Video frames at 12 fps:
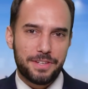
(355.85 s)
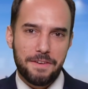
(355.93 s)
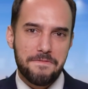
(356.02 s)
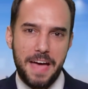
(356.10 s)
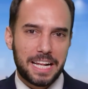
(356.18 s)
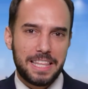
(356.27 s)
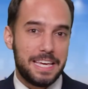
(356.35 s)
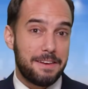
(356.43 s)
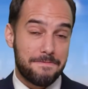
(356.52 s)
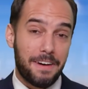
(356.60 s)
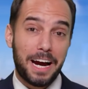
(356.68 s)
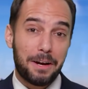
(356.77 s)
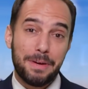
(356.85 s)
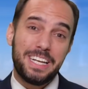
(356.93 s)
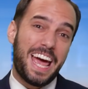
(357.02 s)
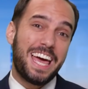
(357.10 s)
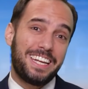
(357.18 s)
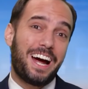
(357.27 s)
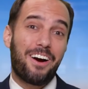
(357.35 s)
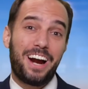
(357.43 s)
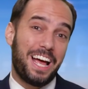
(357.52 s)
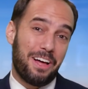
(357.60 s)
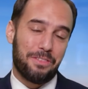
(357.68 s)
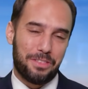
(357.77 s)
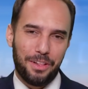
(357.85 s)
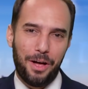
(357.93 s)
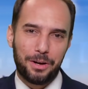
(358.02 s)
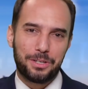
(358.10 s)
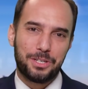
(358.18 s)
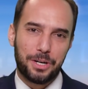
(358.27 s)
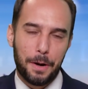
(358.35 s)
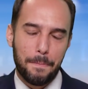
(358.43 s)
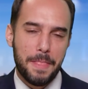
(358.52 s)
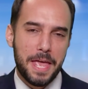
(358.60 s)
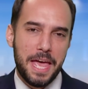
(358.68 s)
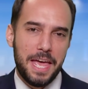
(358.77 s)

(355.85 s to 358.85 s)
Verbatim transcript: affect the environment and our health long term.